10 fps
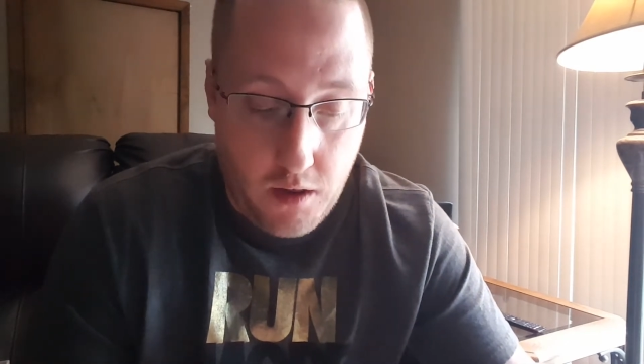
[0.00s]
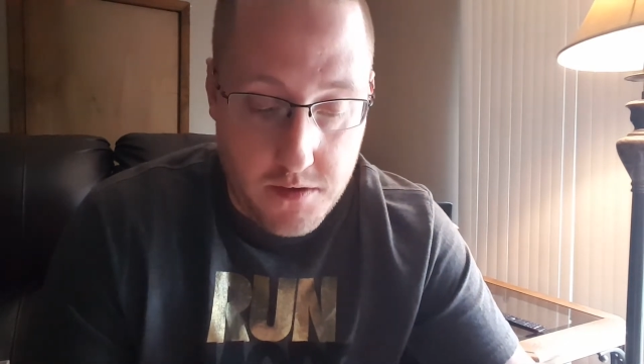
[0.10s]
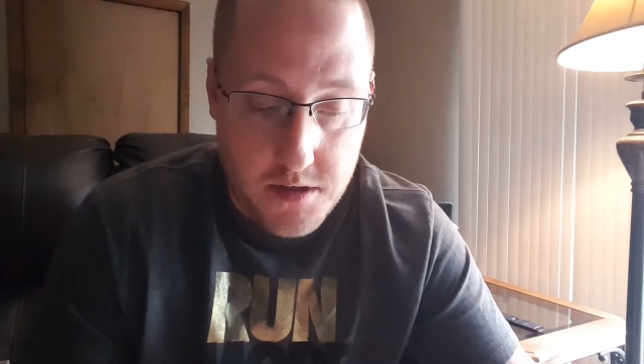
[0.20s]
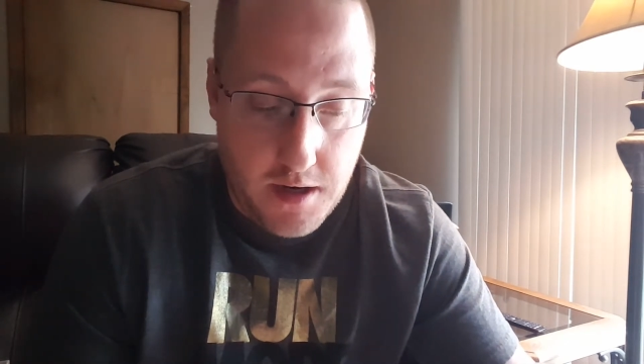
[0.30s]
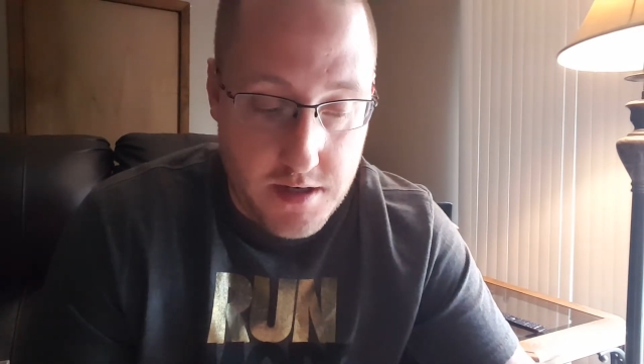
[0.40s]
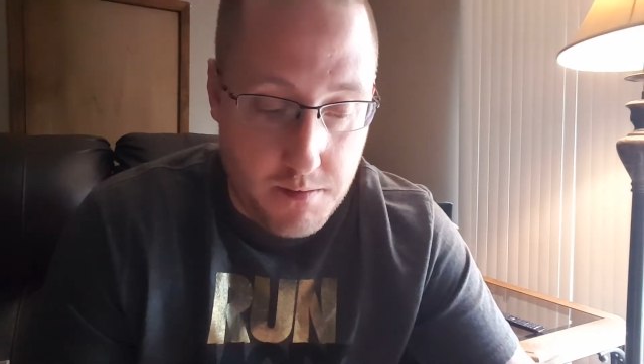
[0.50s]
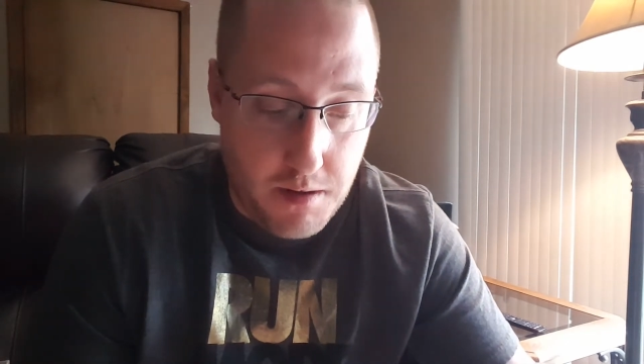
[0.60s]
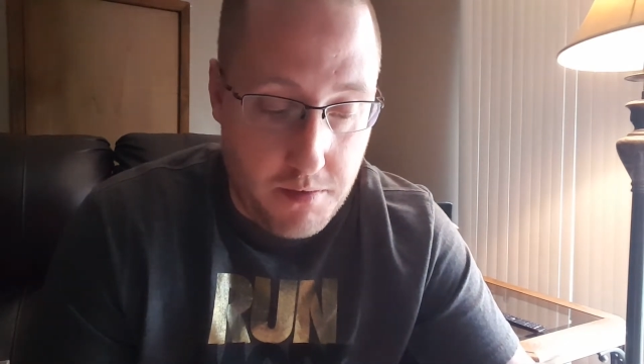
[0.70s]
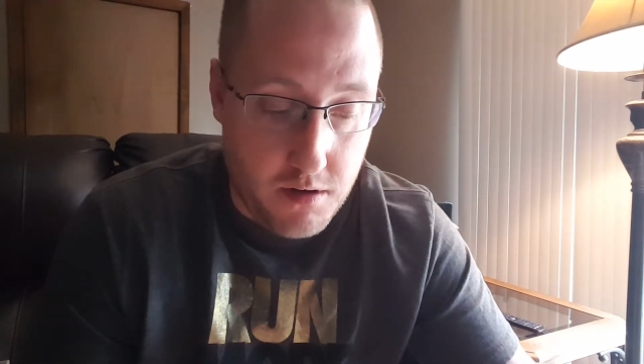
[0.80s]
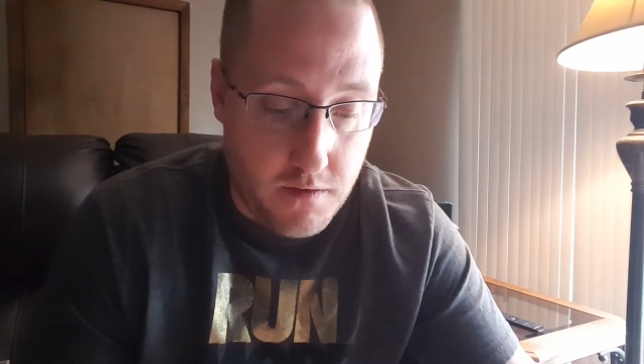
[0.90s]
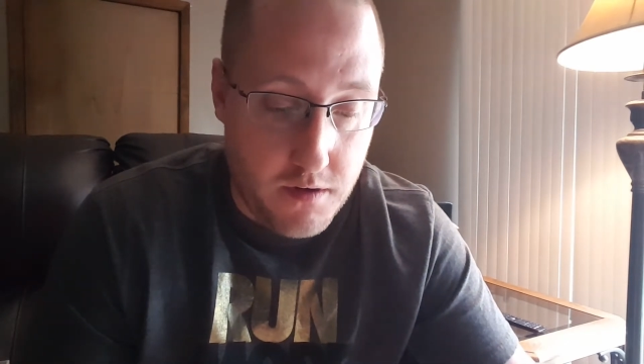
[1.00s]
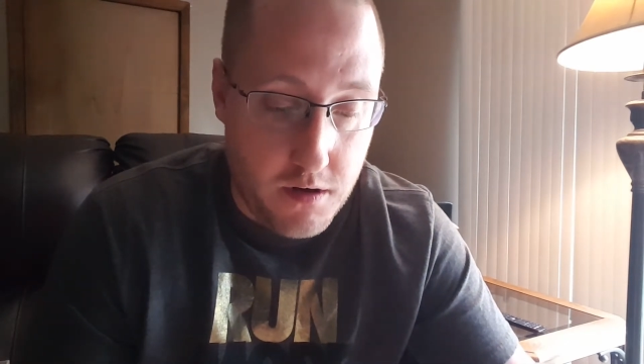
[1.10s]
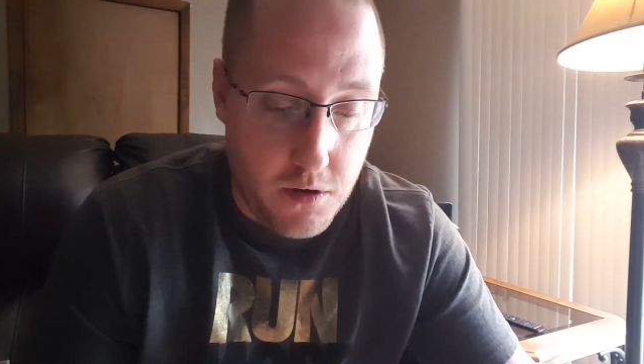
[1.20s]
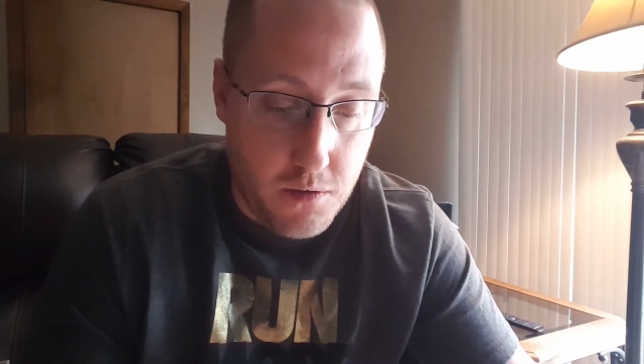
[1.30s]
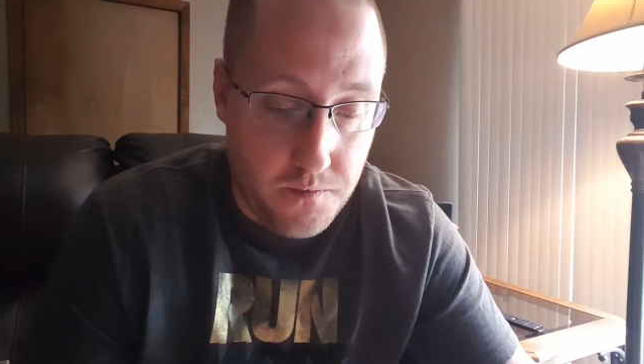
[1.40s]
of those things that people love to
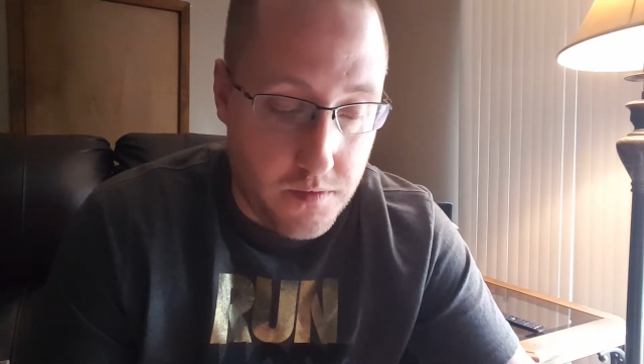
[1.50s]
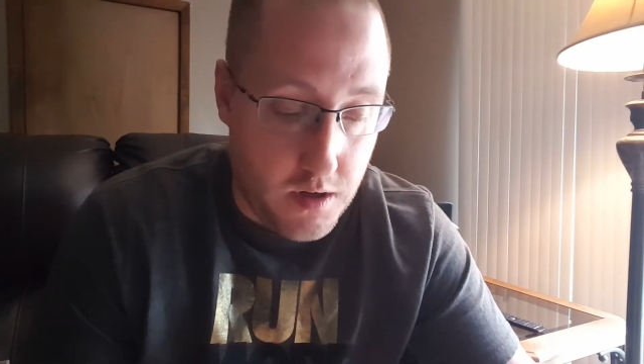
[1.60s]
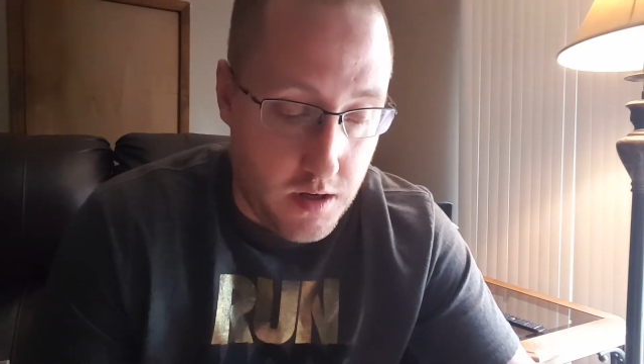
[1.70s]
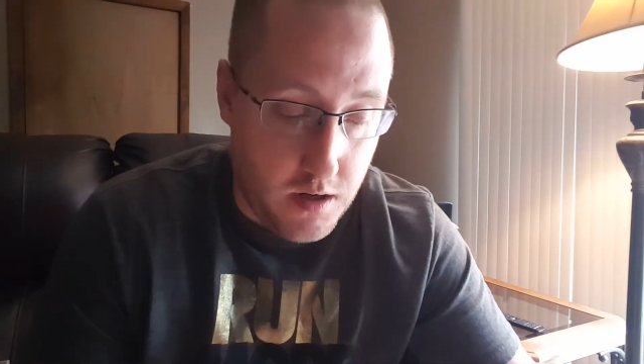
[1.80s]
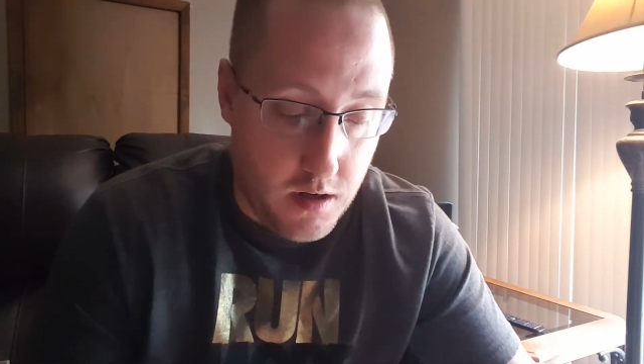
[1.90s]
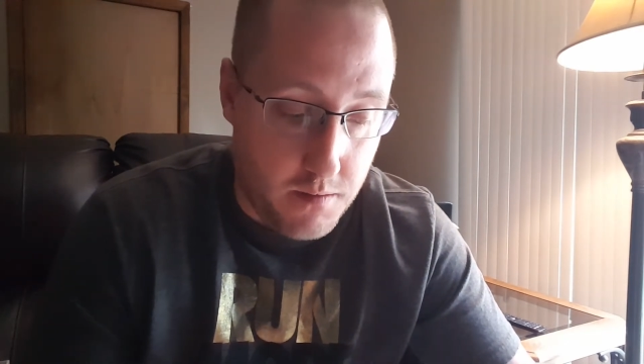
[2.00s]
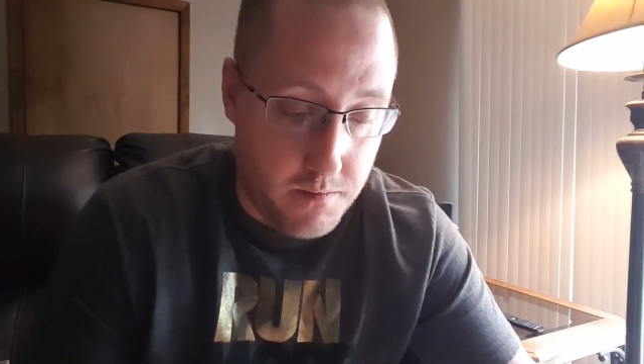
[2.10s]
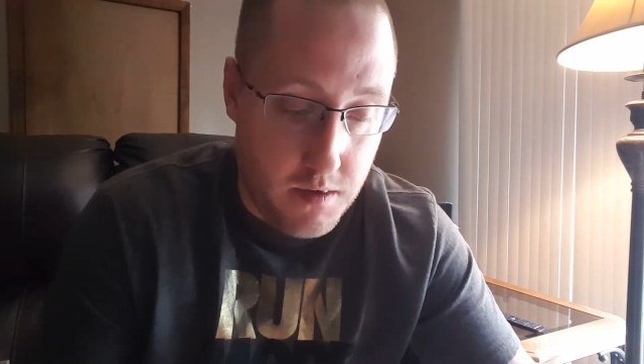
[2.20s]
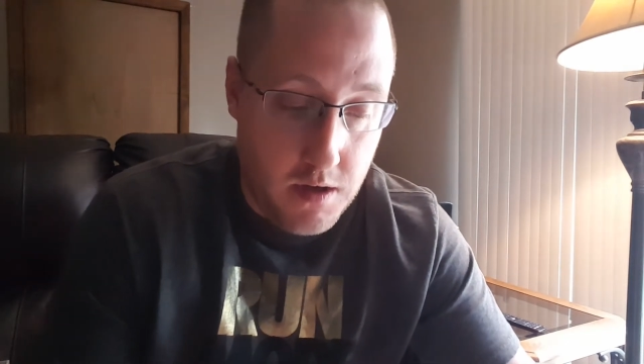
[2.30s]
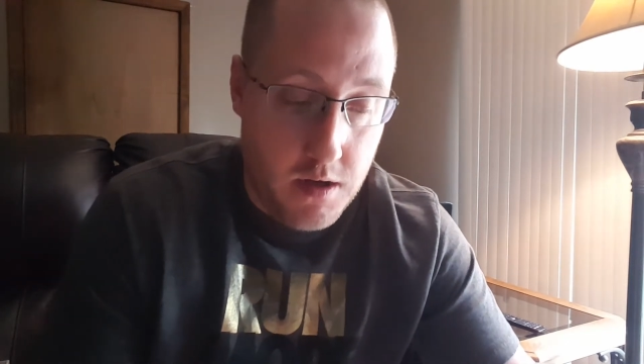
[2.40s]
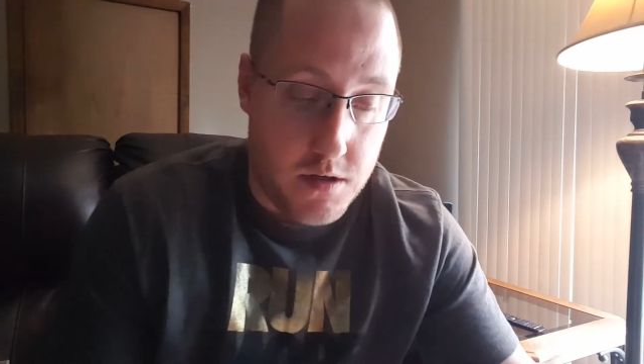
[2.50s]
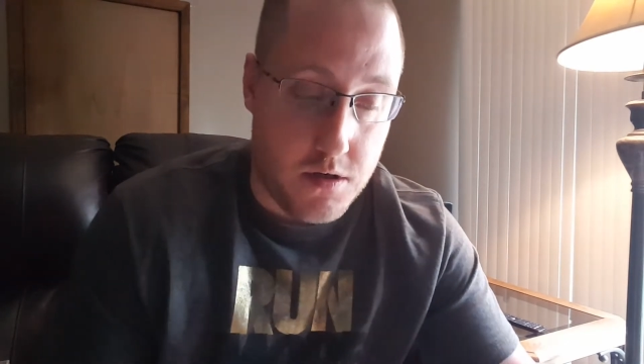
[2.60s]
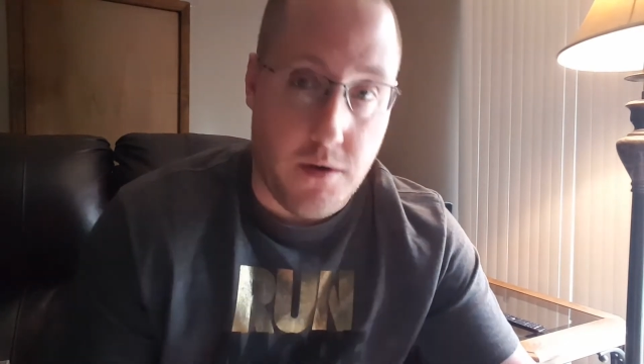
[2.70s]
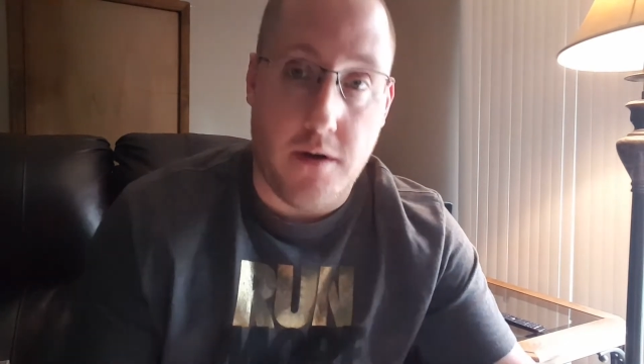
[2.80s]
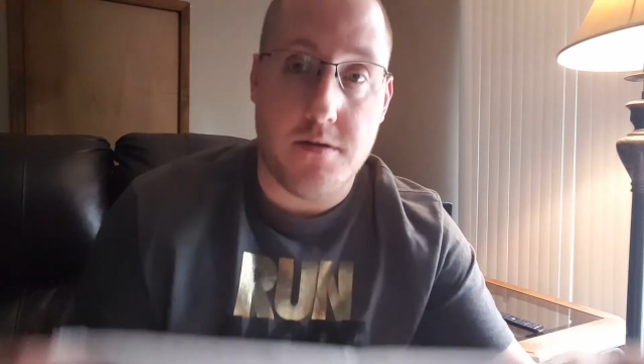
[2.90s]
do. Um,
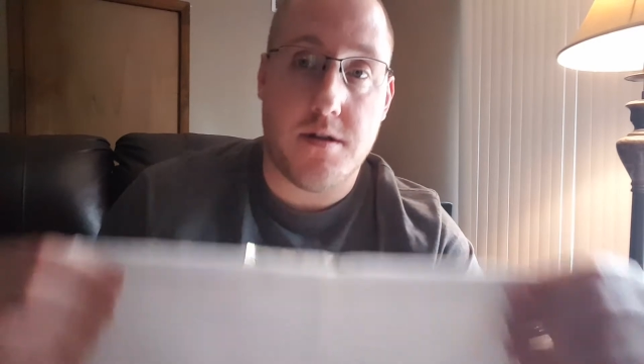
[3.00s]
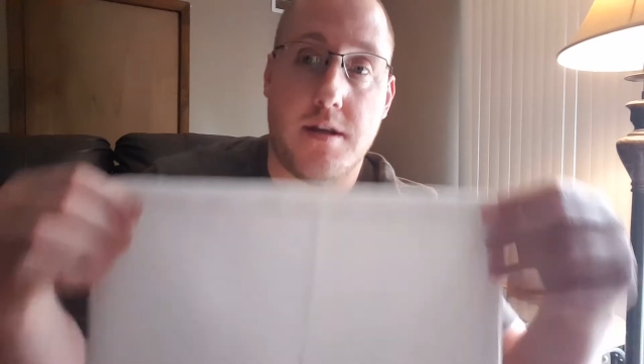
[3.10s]
so here's